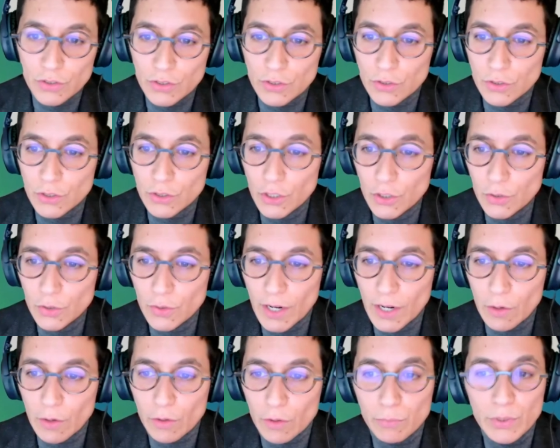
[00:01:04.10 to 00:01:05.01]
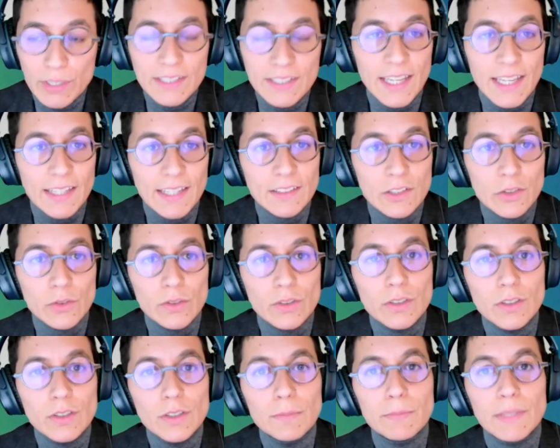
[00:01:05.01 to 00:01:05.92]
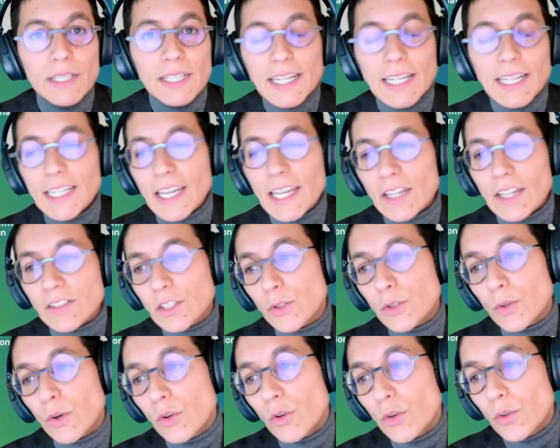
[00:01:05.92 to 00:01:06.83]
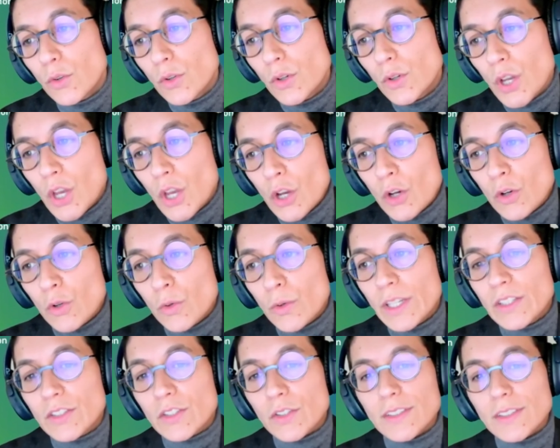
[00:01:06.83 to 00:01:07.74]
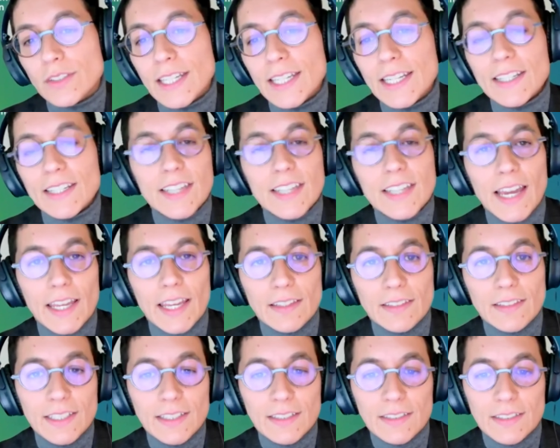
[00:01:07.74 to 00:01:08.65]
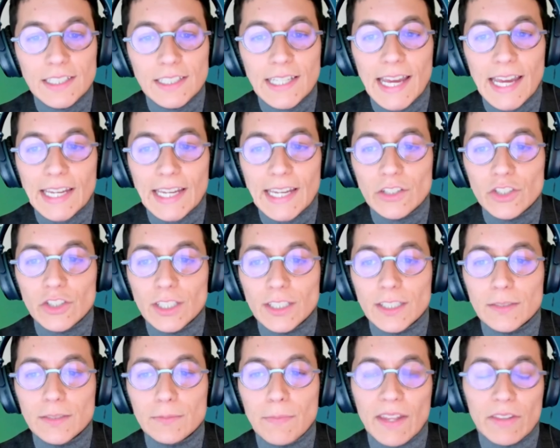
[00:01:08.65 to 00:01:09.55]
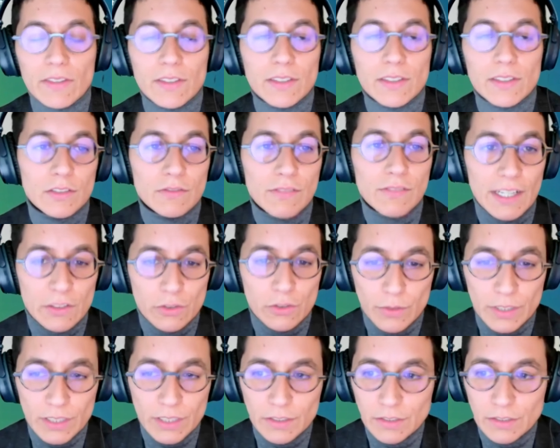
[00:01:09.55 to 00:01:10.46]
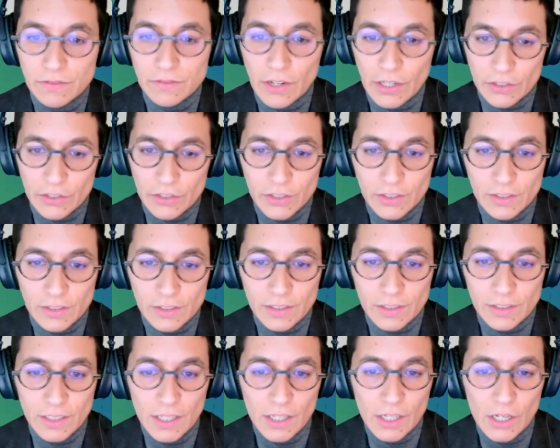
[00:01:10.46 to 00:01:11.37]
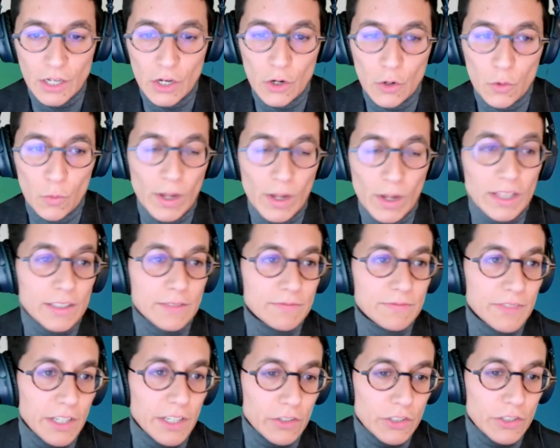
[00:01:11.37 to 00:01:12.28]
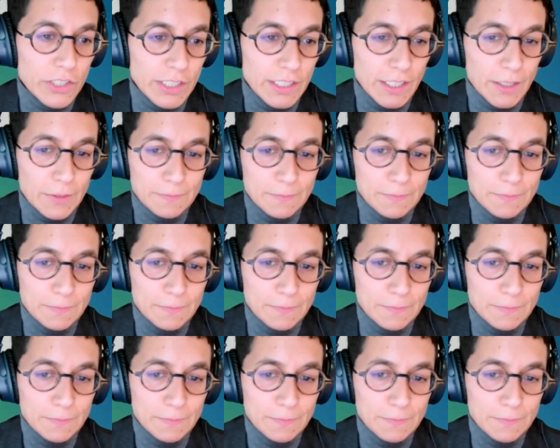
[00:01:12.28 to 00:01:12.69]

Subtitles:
to you our presenter, Virginia Ziulu, who is a data scientist in IEG's methods advisory function. Welcome, Virginia.